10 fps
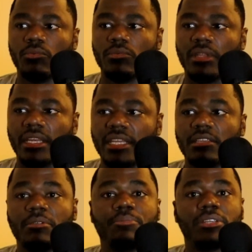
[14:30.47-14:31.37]
They need to
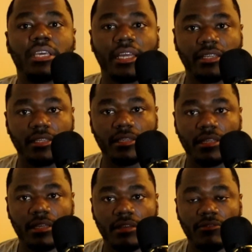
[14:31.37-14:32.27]
be protected
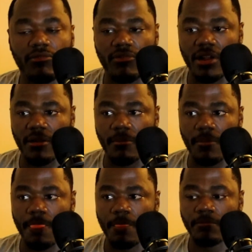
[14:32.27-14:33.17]
from
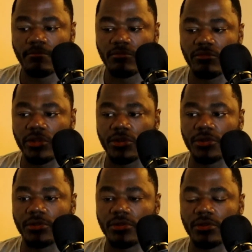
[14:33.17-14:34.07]

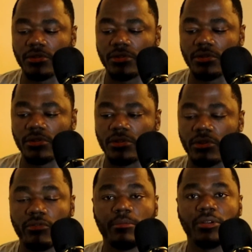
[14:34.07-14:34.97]
the
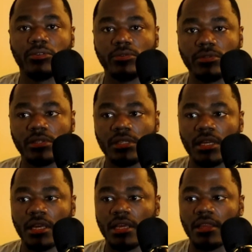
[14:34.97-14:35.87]
criminals,
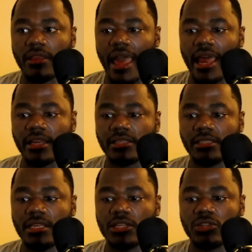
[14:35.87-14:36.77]
that
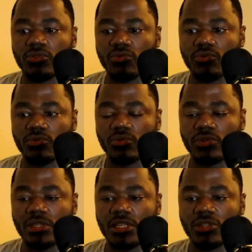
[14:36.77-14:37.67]
seek to
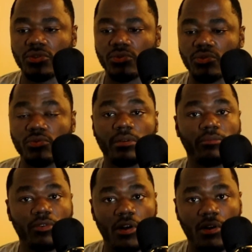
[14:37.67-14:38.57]
do
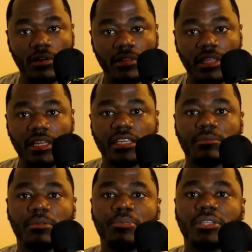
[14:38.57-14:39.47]
them wrong. They need to
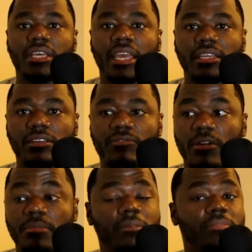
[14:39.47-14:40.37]
be protected
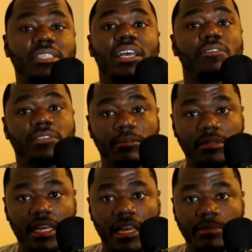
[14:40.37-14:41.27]
from themselves
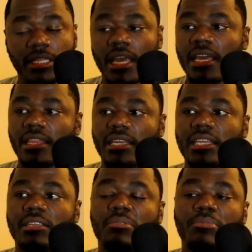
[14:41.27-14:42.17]
sometimes. They
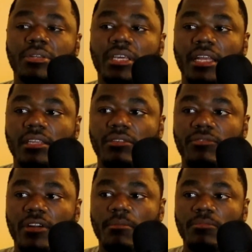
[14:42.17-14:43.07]
need to be protected
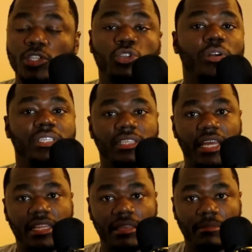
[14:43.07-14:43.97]
from the choices
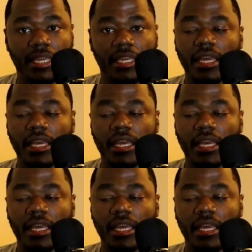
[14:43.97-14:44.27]
that they make.